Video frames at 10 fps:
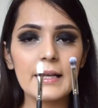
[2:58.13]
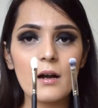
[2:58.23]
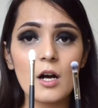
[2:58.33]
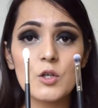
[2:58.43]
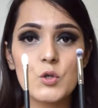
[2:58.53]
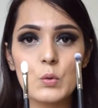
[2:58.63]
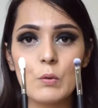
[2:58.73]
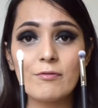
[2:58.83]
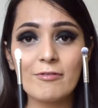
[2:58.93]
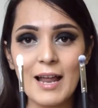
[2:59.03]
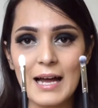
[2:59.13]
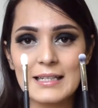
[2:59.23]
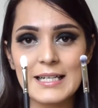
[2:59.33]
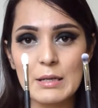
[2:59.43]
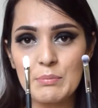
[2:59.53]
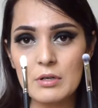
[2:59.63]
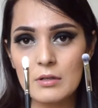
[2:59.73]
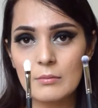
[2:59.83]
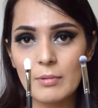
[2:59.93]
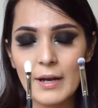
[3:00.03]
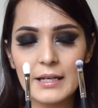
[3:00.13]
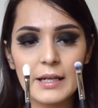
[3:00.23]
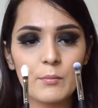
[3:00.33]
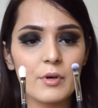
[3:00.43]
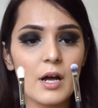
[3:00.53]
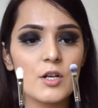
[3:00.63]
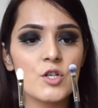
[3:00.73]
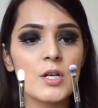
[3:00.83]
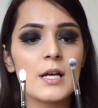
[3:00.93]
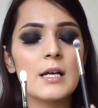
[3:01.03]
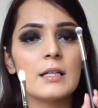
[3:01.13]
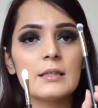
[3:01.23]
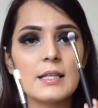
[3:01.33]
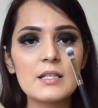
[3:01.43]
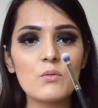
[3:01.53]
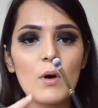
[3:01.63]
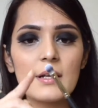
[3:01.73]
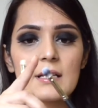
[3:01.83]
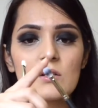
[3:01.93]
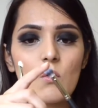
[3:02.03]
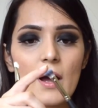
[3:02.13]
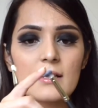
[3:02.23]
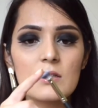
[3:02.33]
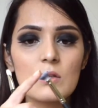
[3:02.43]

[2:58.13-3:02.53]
there are 2 flat tapered blending brush. This one is quite